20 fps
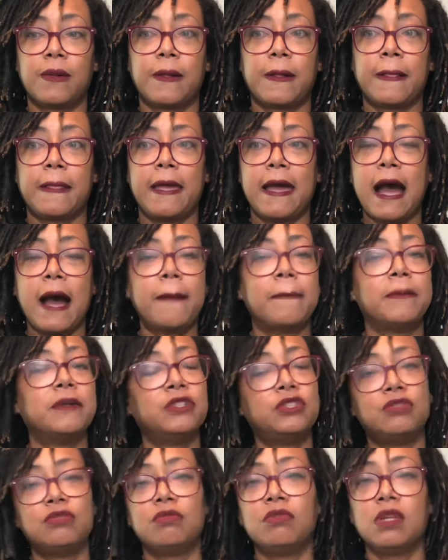how much
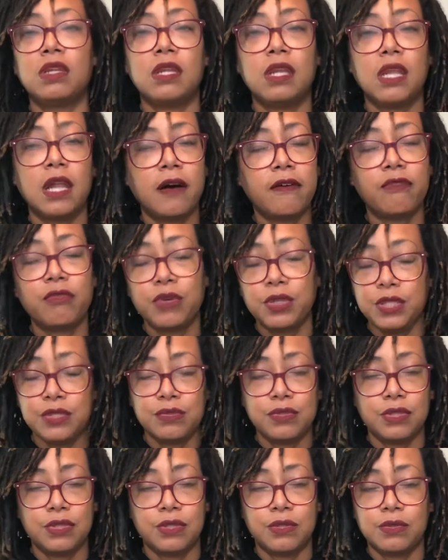you love what you
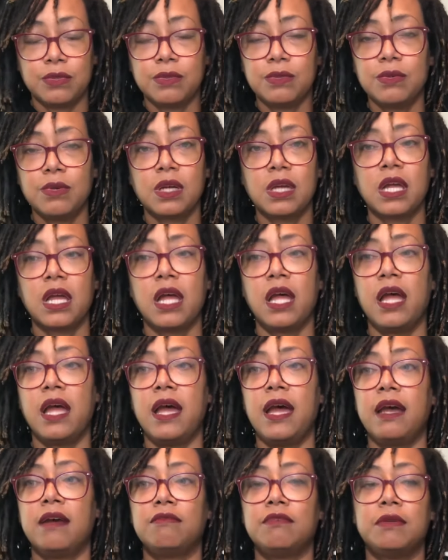do
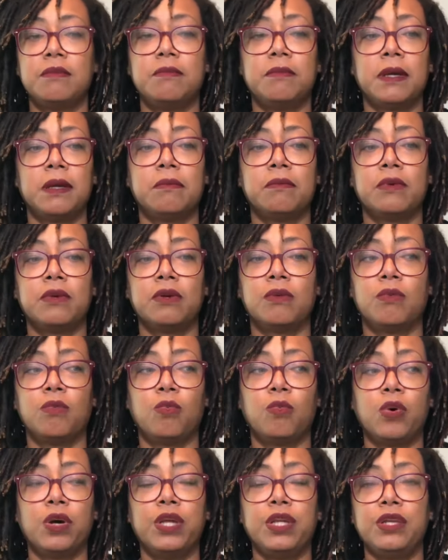and remember
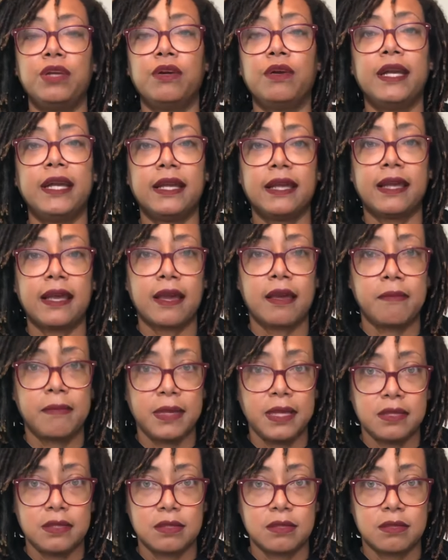what your end game
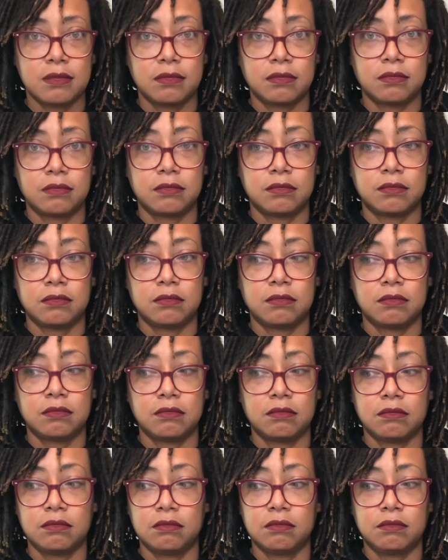is.
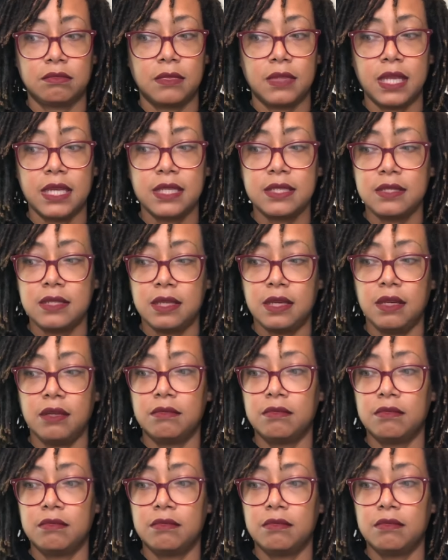That's it.